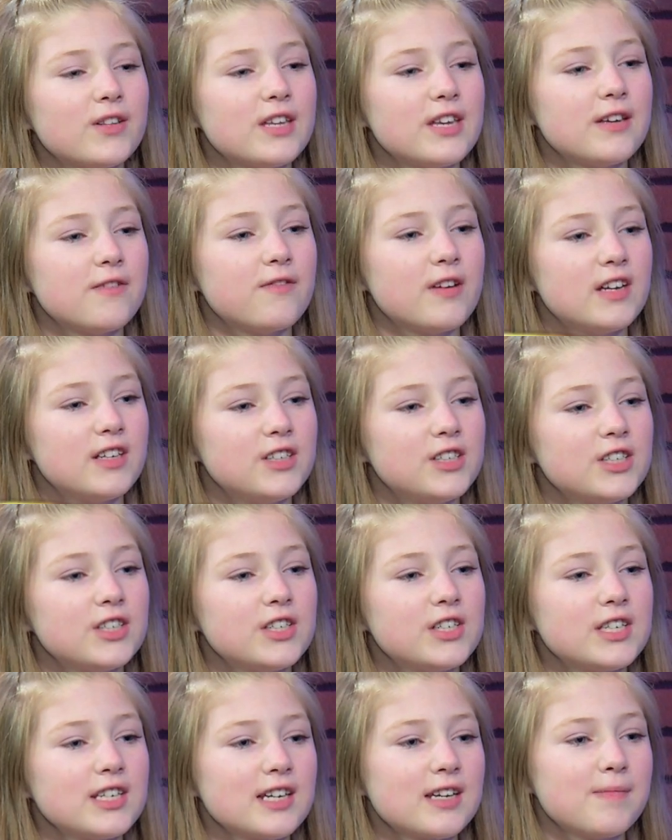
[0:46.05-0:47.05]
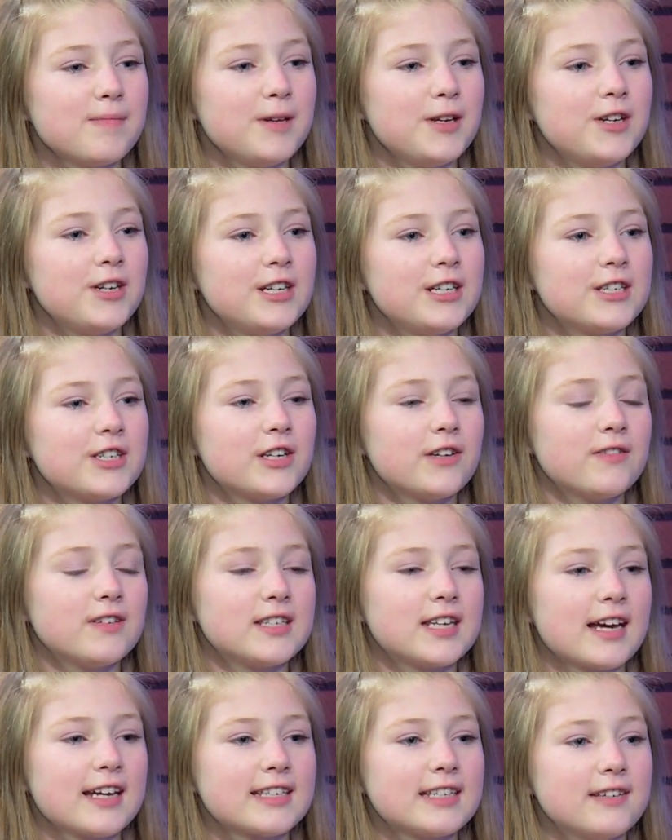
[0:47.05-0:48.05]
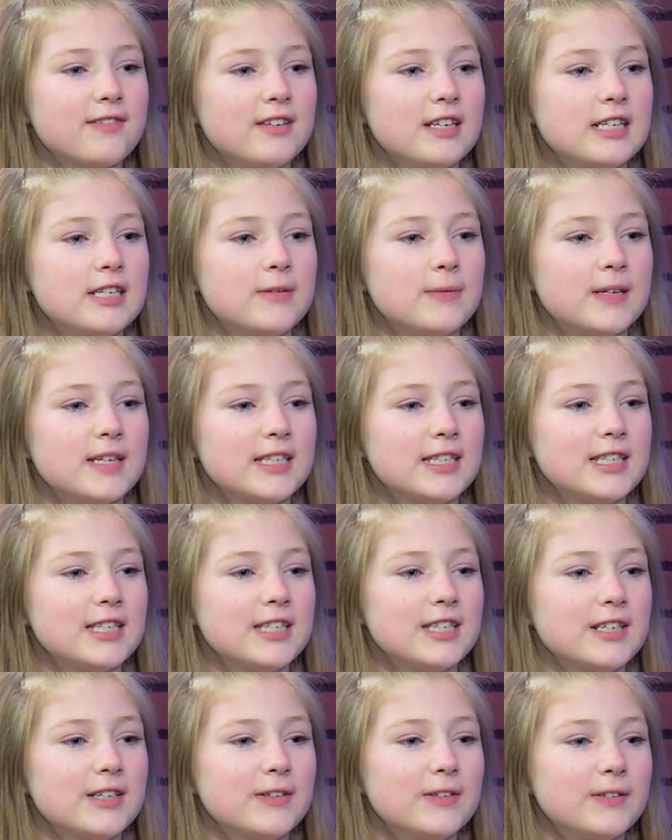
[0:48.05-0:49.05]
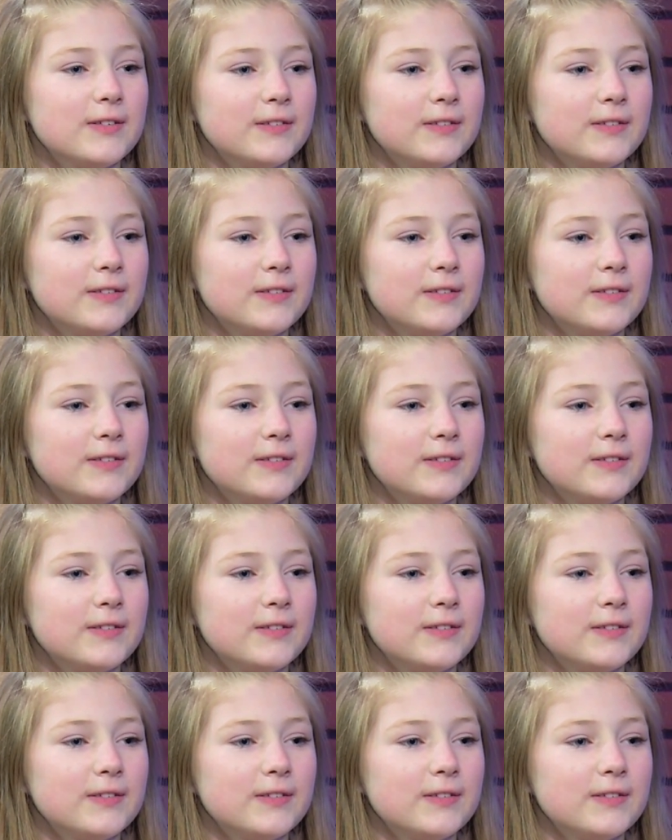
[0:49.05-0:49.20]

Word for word: the adventures and community service activities we get to do.